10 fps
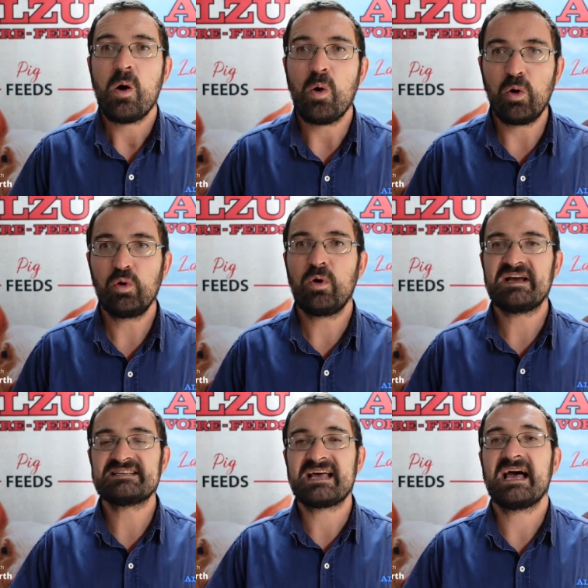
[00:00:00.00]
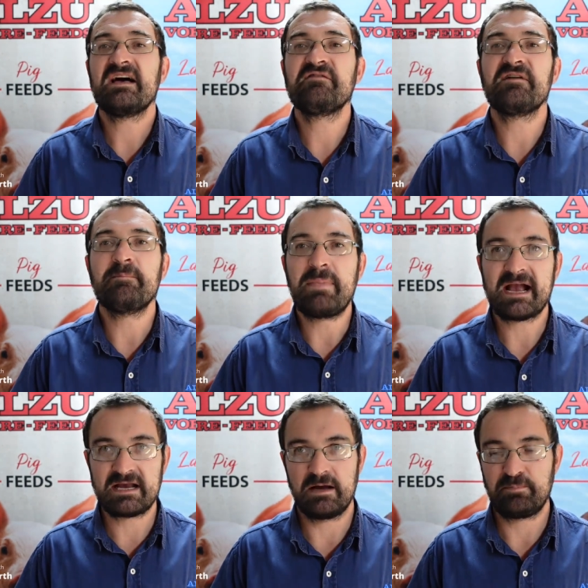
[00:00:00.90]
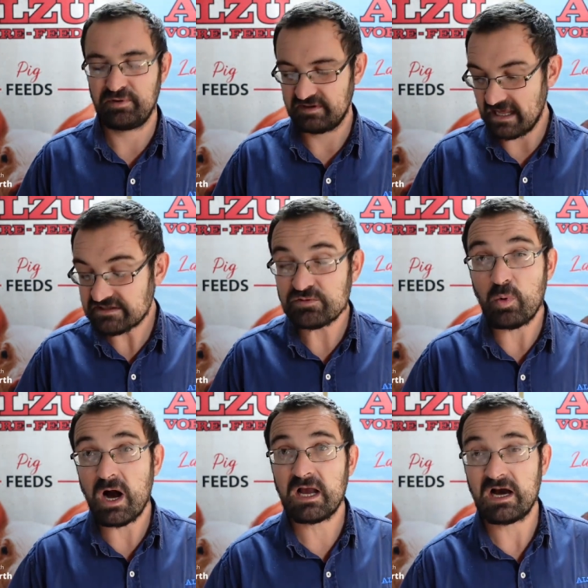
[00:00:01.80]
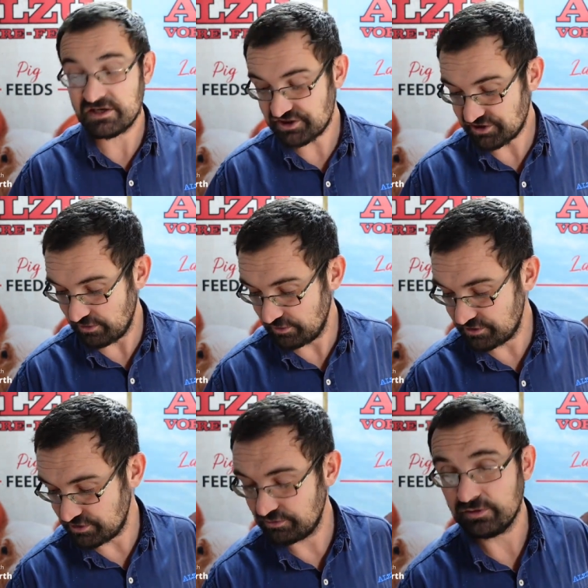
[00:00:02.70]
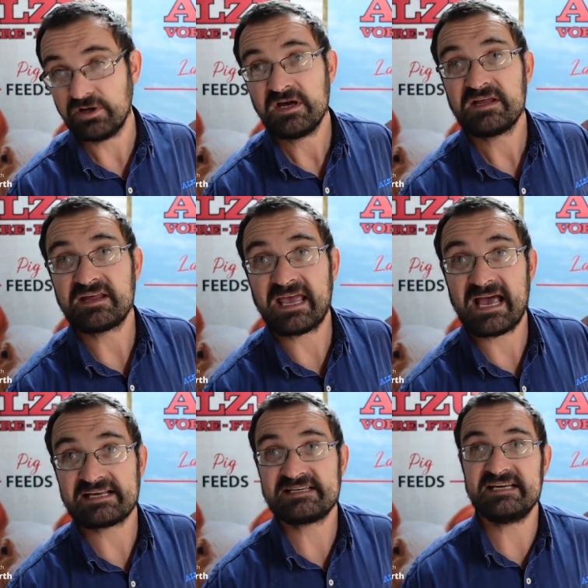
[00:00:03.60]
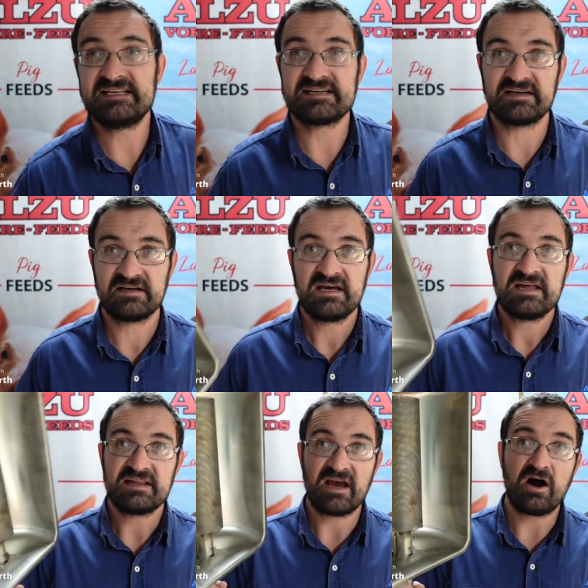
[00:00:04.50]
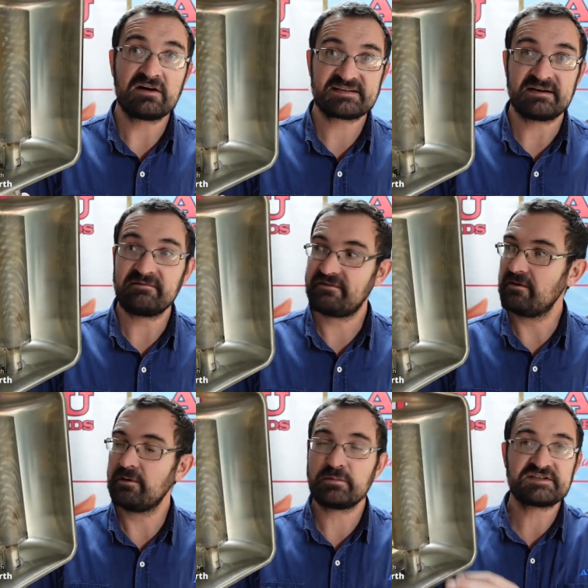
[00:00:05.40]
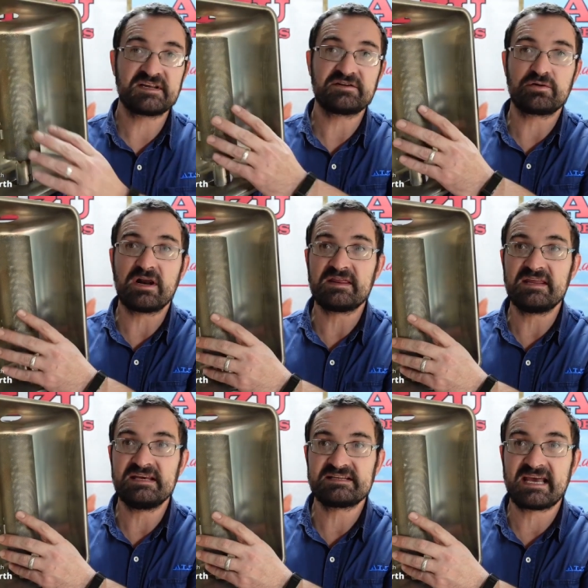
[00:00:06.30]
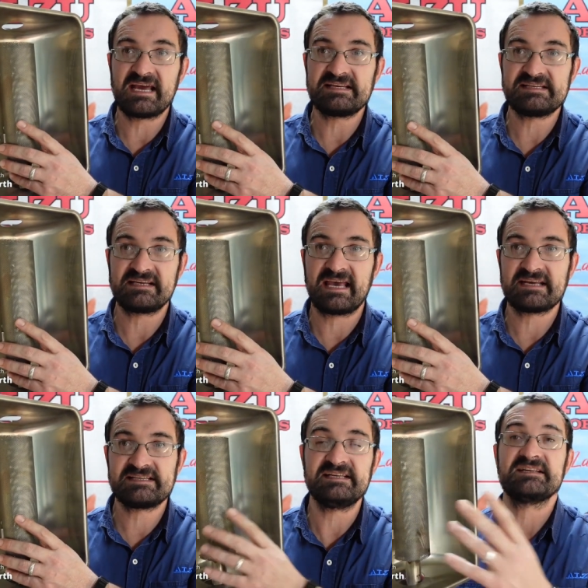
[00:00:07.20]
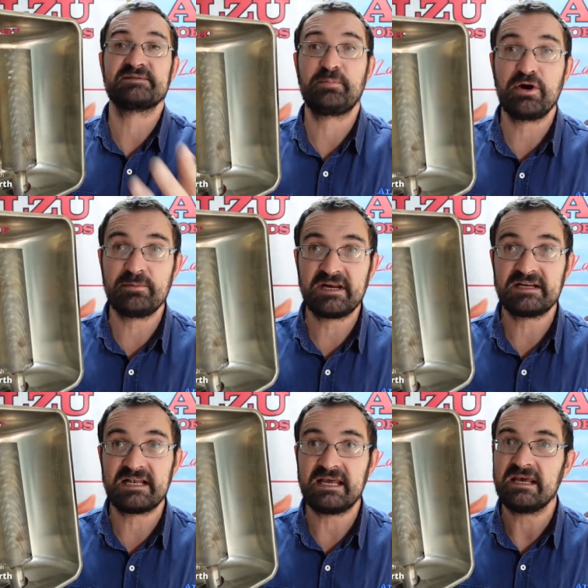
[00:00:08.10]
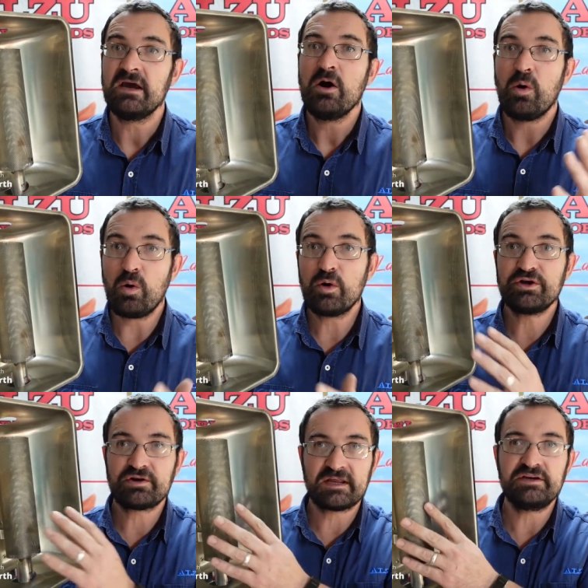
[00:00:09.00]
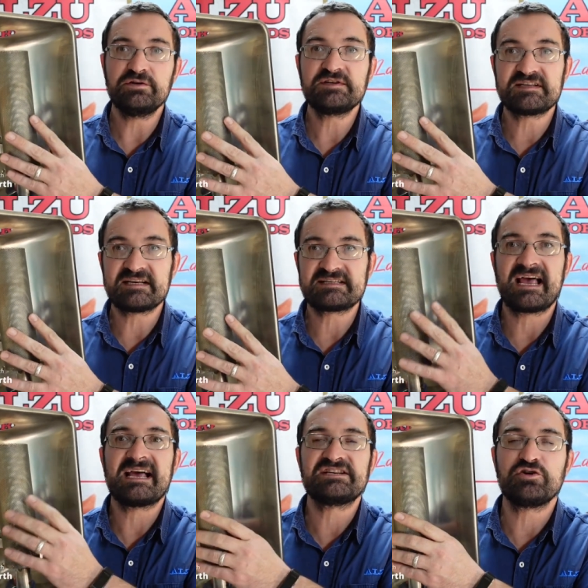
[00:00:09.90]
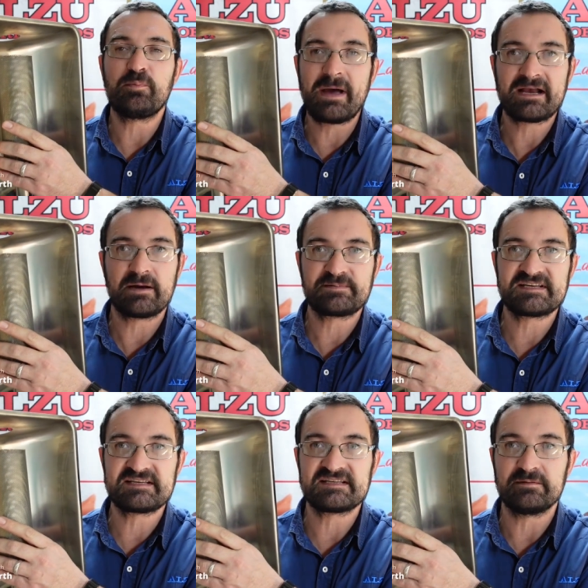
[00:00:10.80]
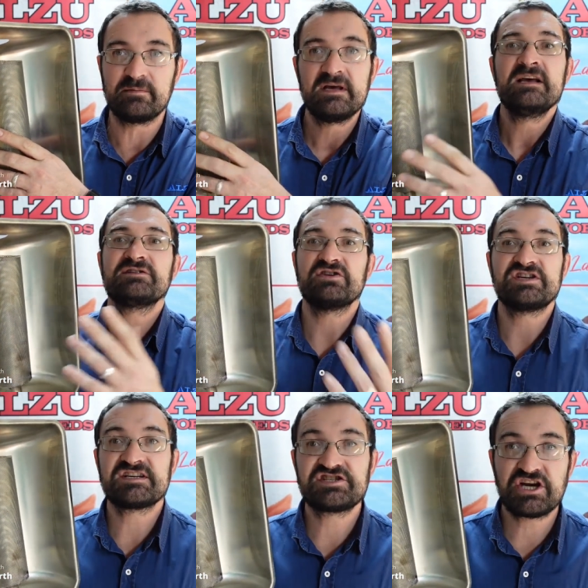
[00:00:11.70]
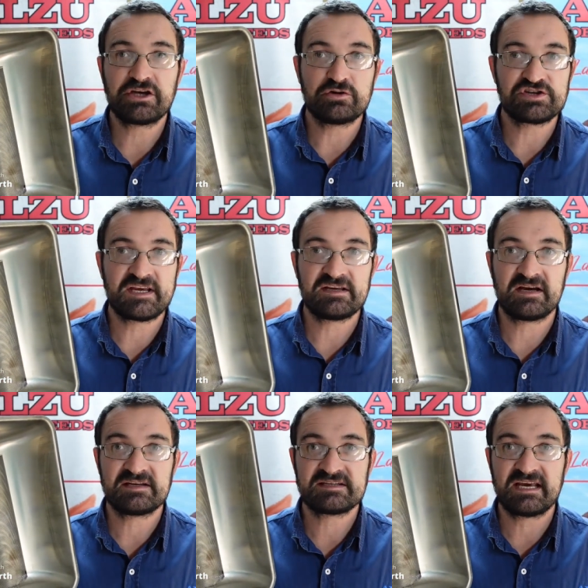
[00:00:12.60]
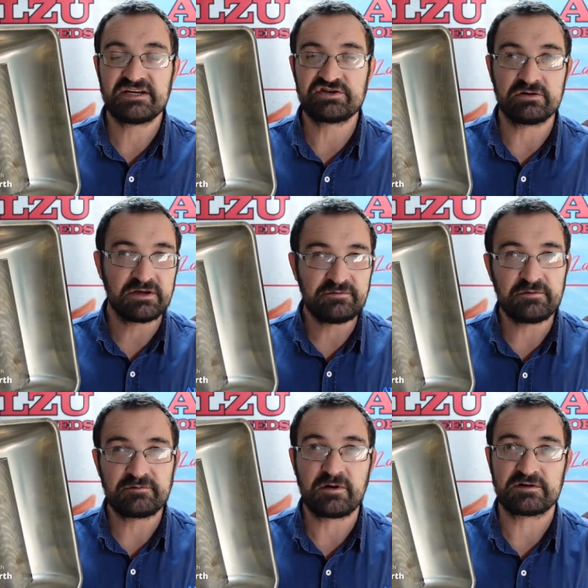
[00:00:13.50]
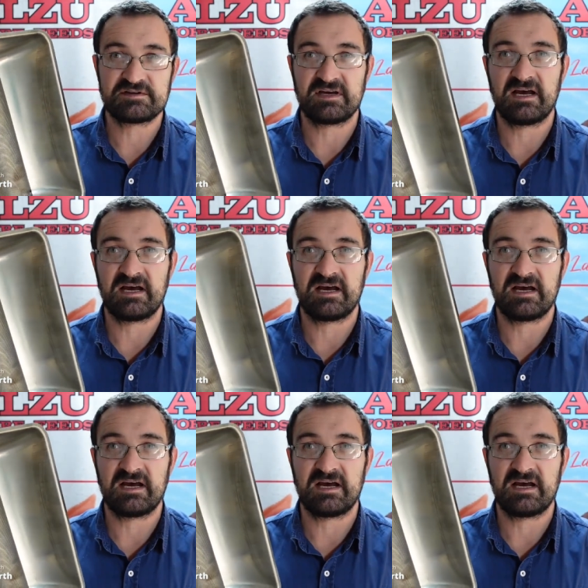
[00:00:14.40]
Always have a backup. That's why I showed you the gas heater. There are some farmers that run these gas heaters permanently, or you can use this as your backup system. So just check your schedule. If you've got